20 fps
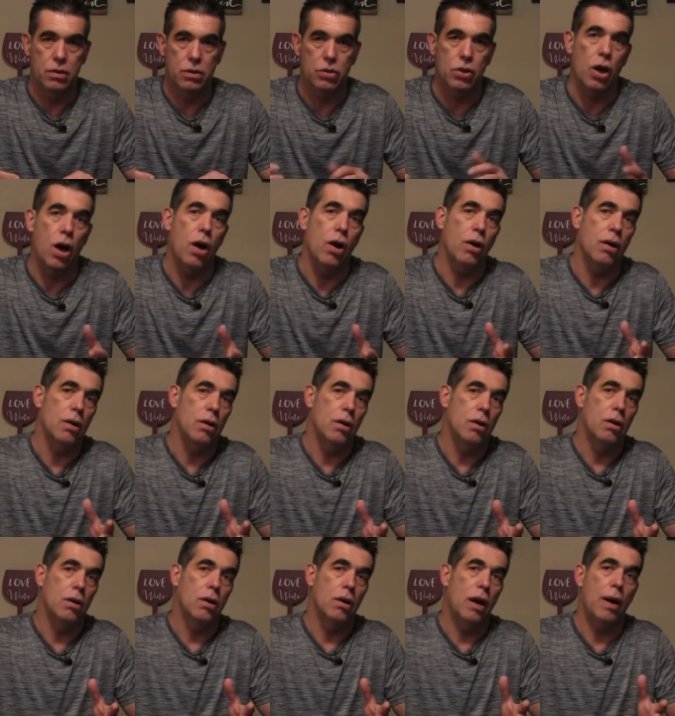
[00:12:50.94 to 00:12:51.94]
So,
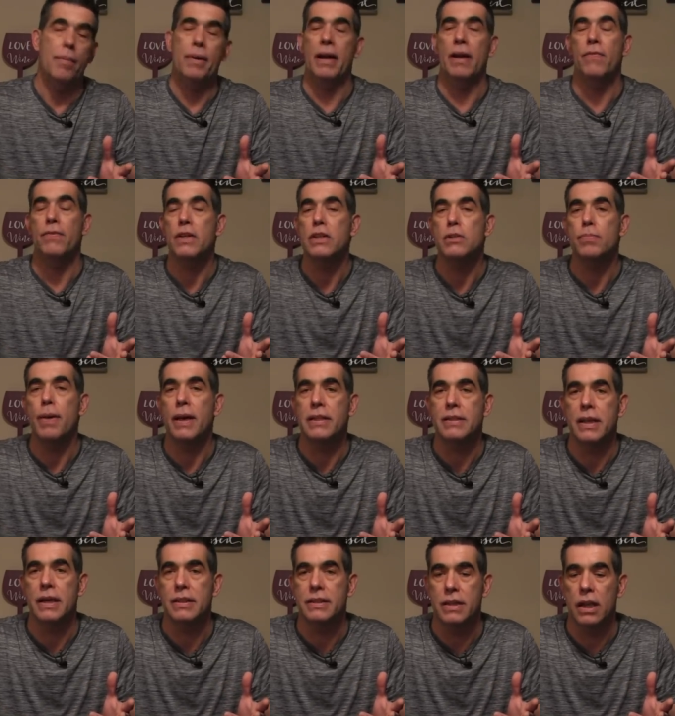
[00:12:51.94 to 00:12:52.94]
I mean, if this
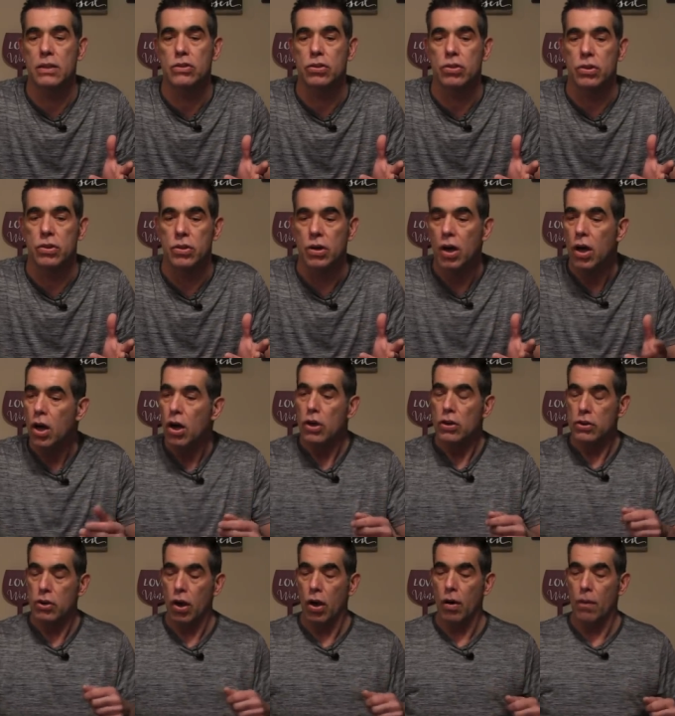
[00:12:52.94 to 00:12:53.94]
makes any sense to you.
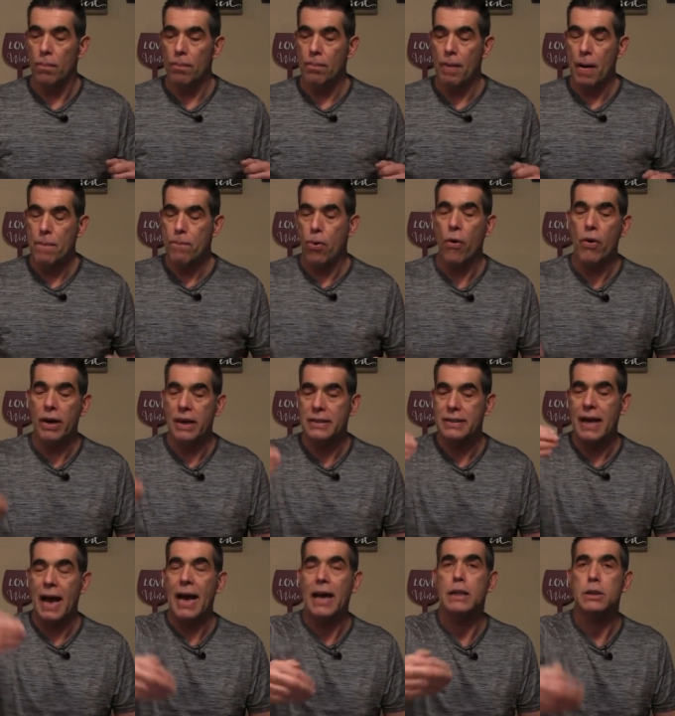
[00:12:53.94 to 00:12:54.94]
So my point is,
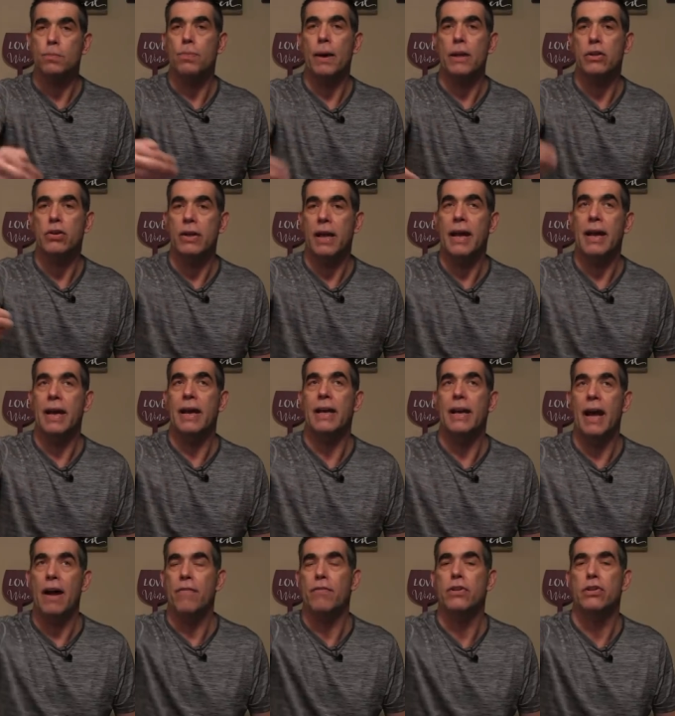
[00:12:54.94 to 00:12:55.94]
I expect to get hit
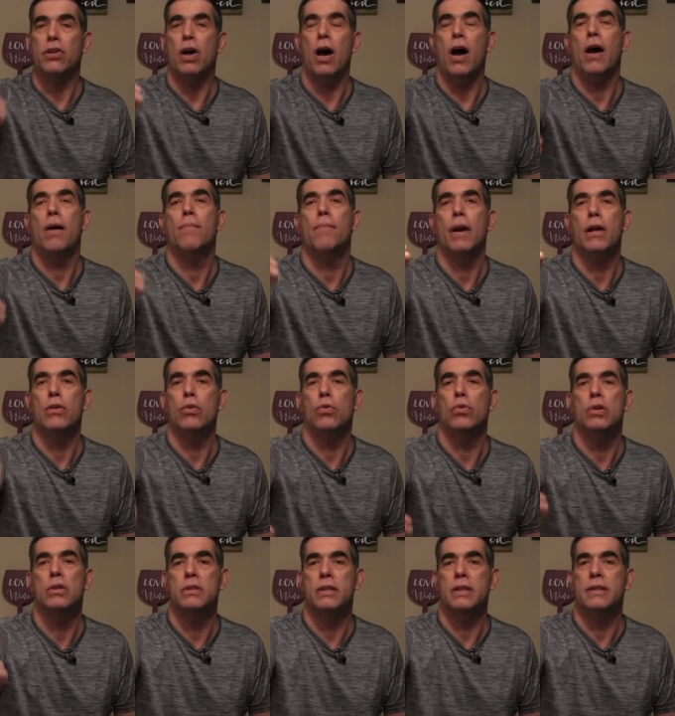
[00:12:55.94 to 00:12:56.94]
every time my
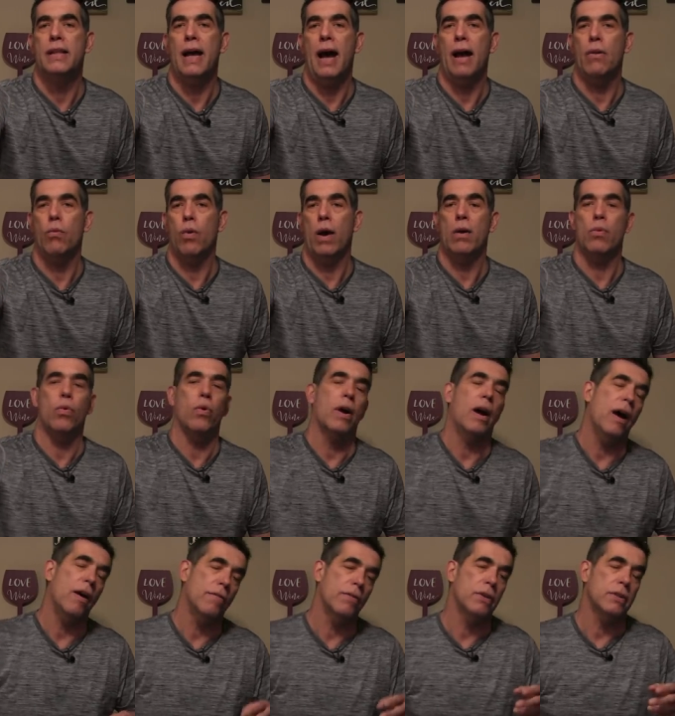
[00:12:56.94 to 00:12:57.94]
lure is in that white water.
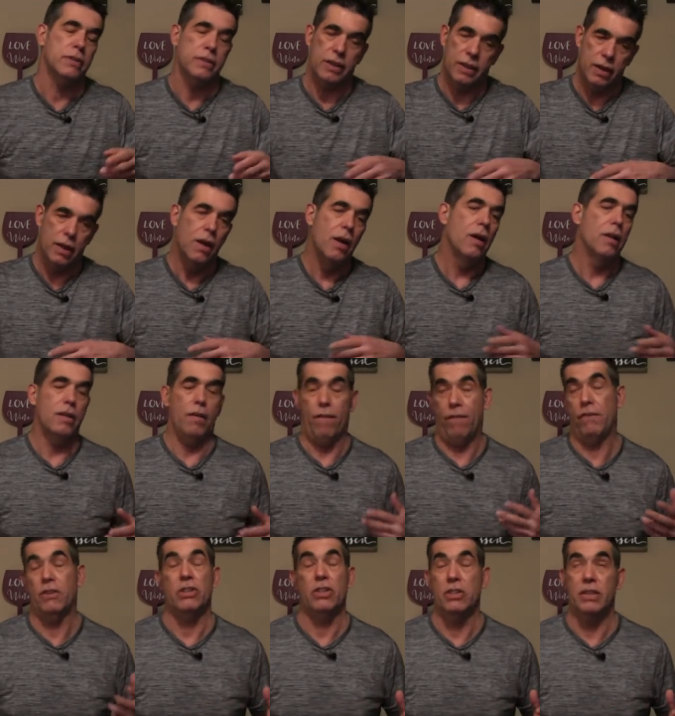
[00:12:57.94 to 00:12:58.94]
Obviously, the
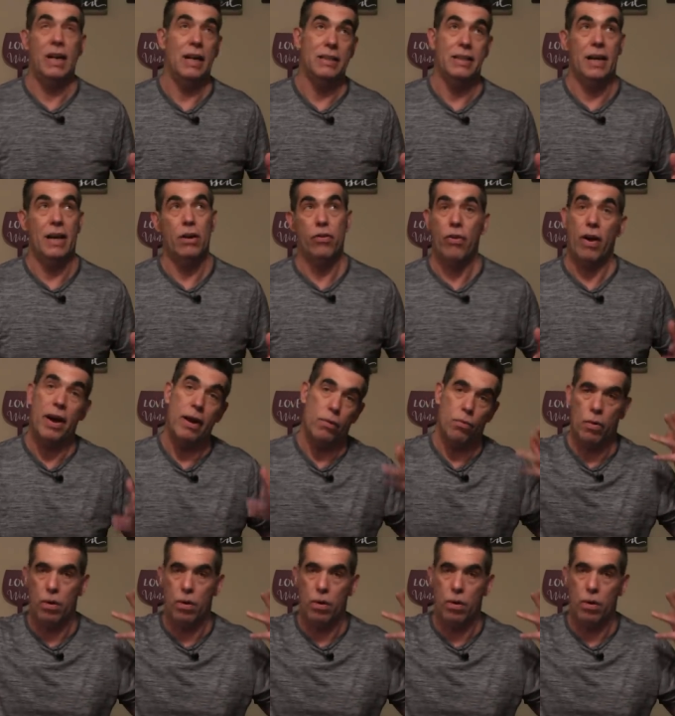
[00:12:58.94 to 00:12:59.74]
fishing is not that great.